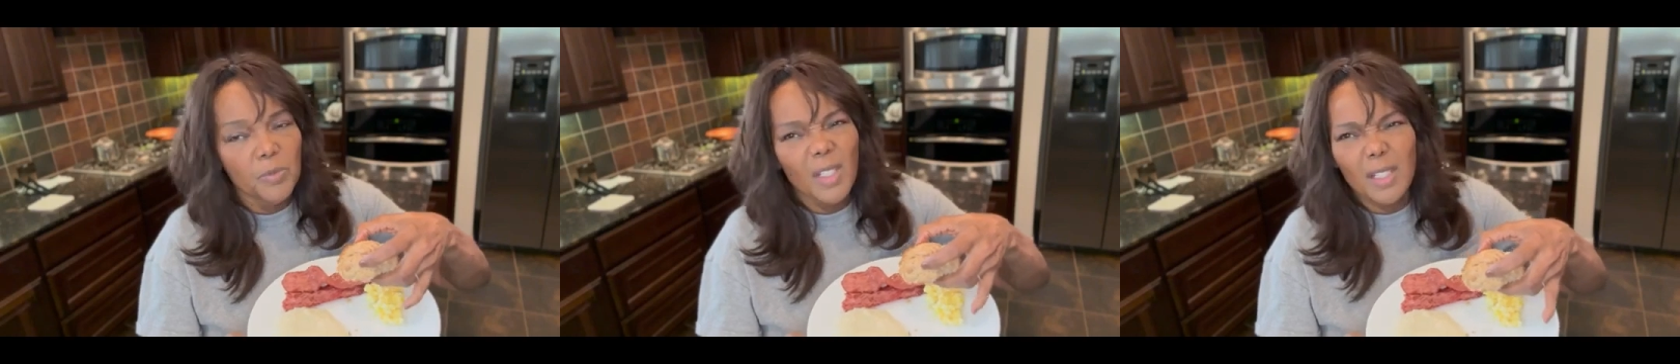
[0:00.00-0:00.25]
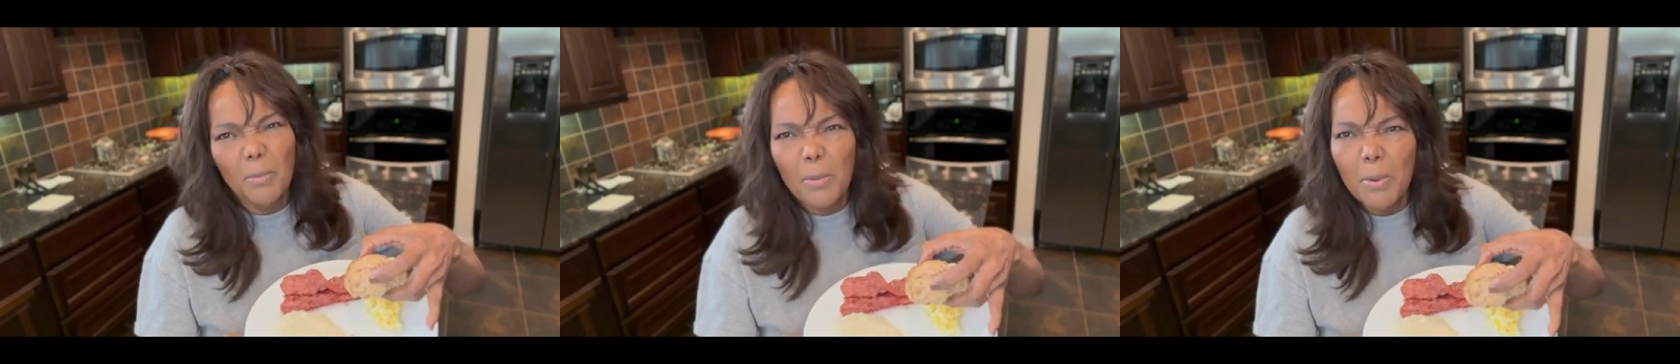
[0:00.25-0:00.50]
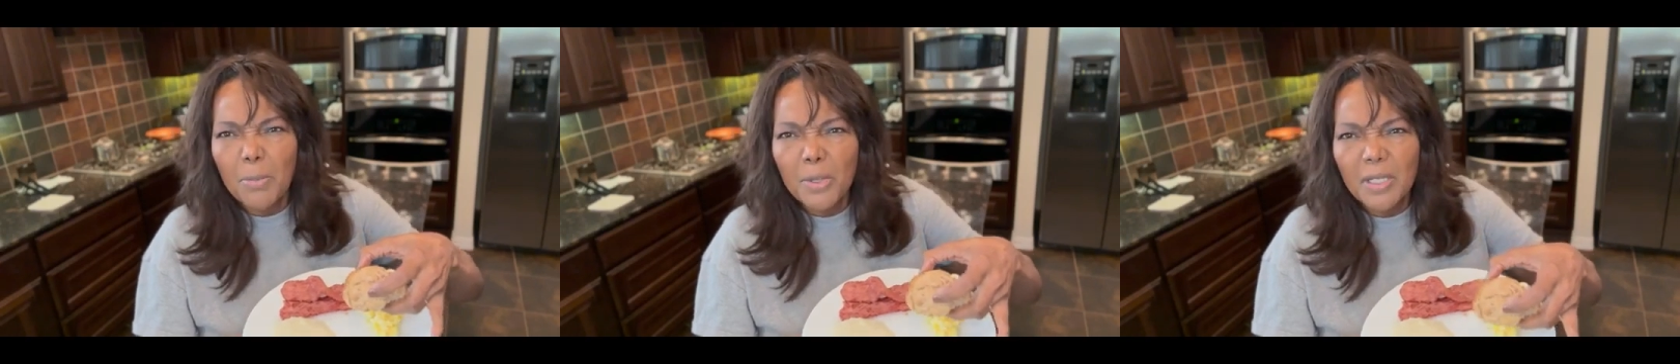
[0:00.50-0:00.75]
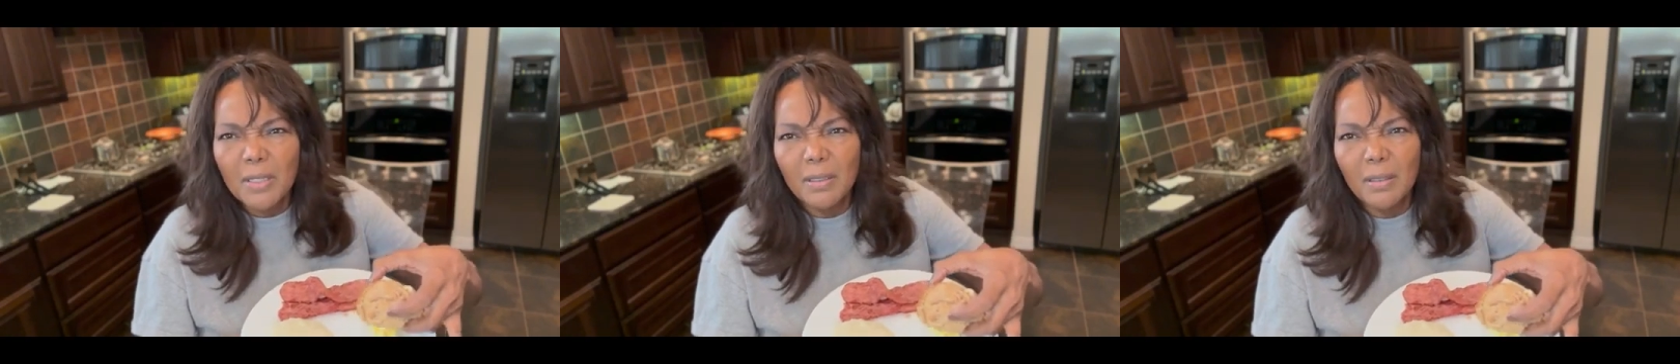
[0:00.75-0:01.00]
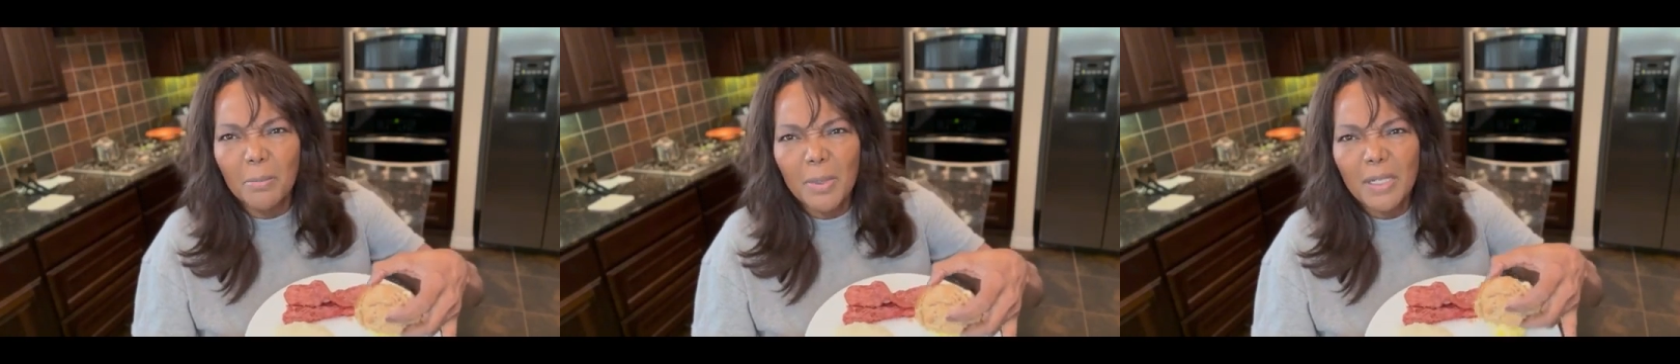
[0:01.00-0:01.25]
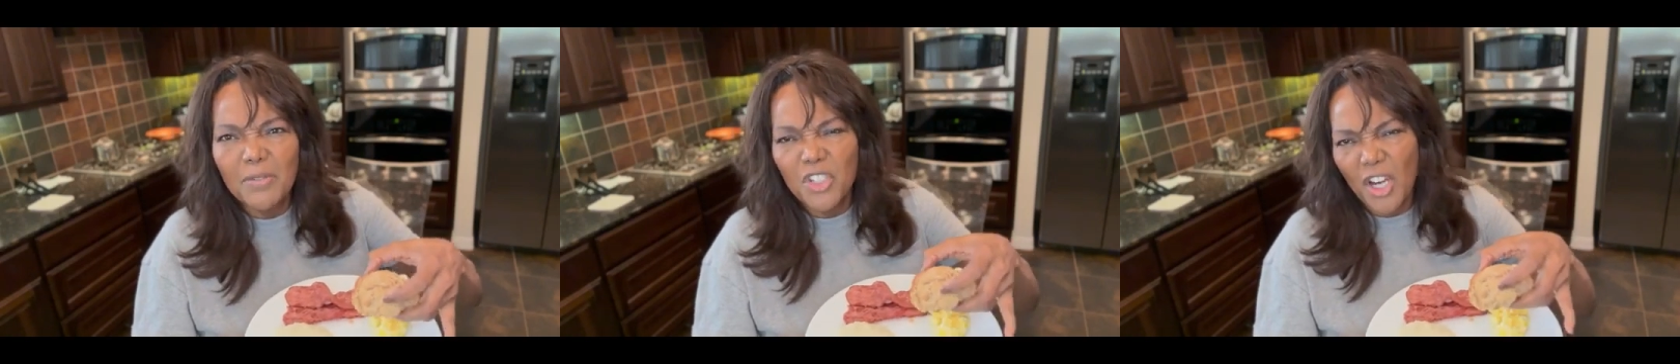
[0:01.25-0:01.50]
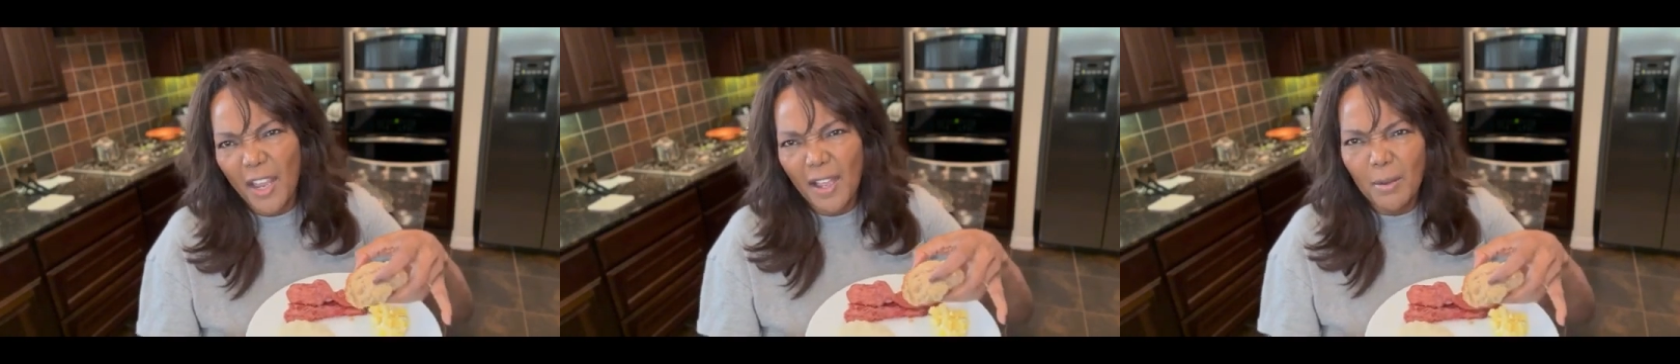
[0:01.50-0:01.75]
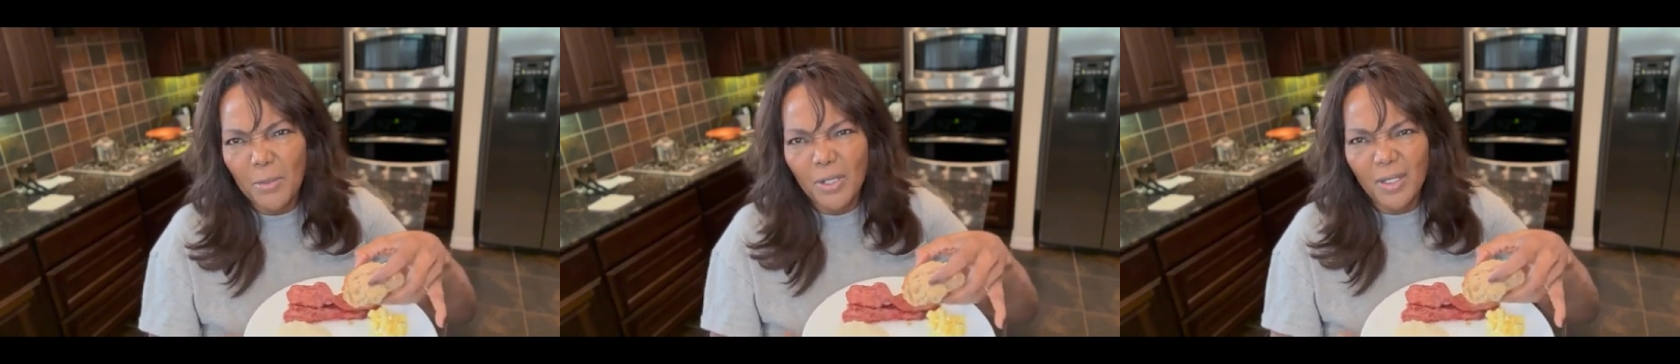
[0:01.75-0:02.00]
Some people put a bit of
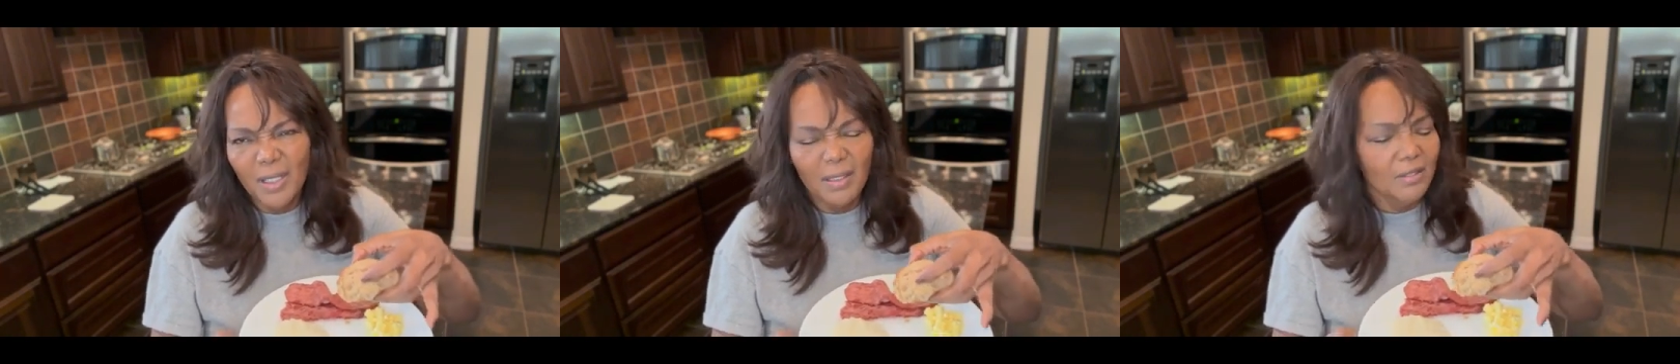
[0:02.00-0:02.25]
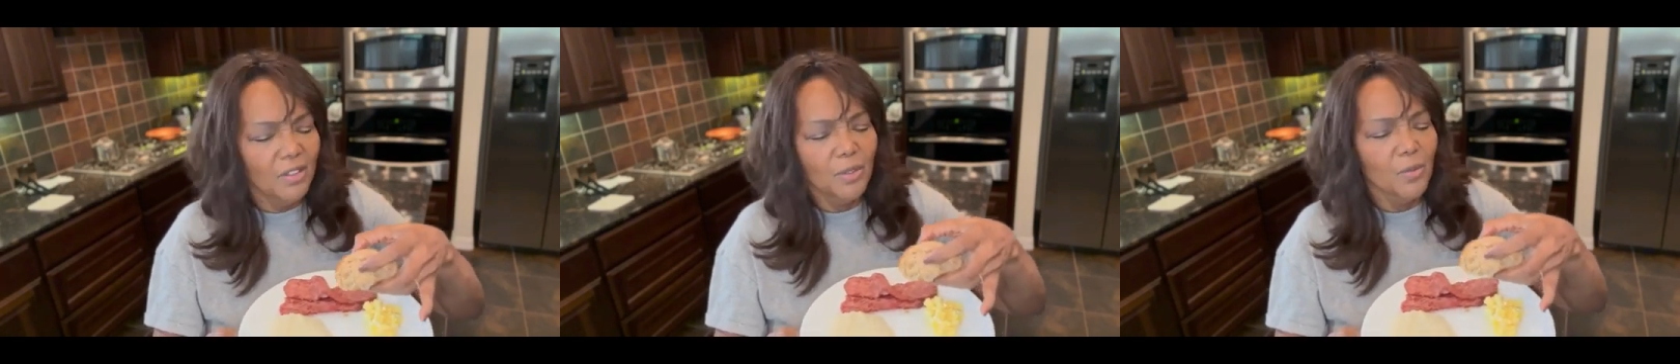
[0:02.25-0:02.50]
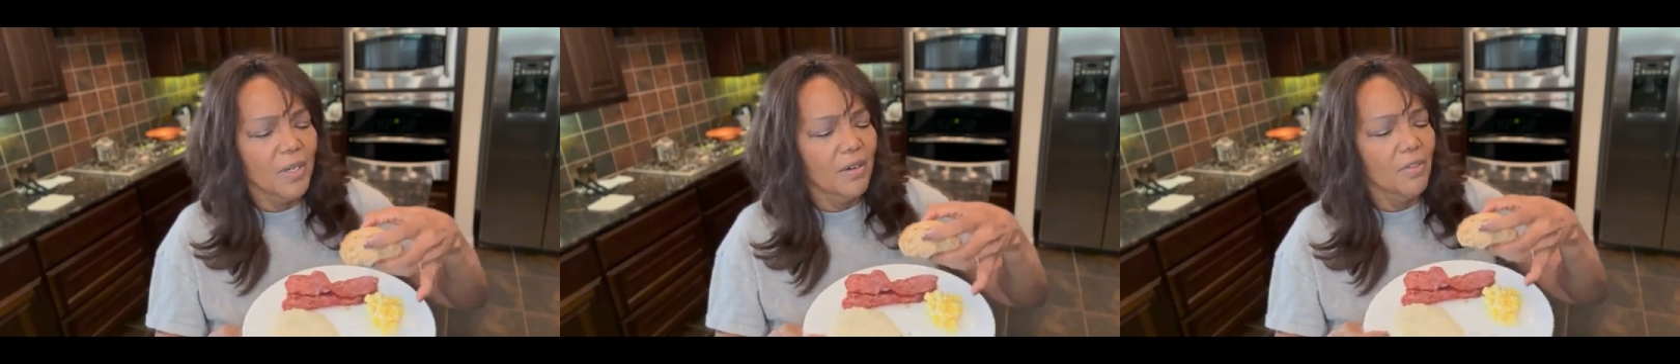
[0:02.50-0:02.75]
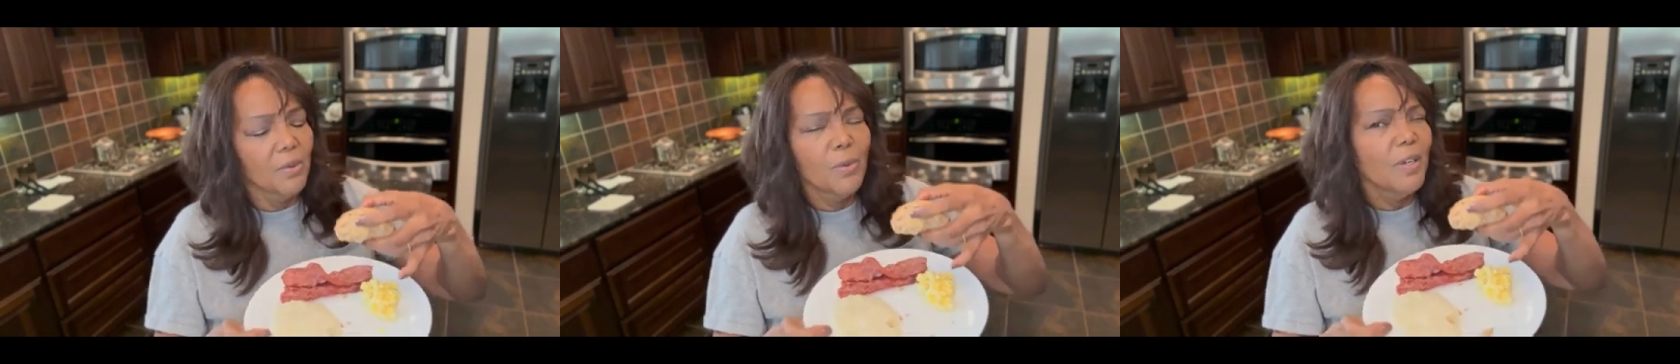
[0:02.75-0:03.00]
jam on it, you know, whatever.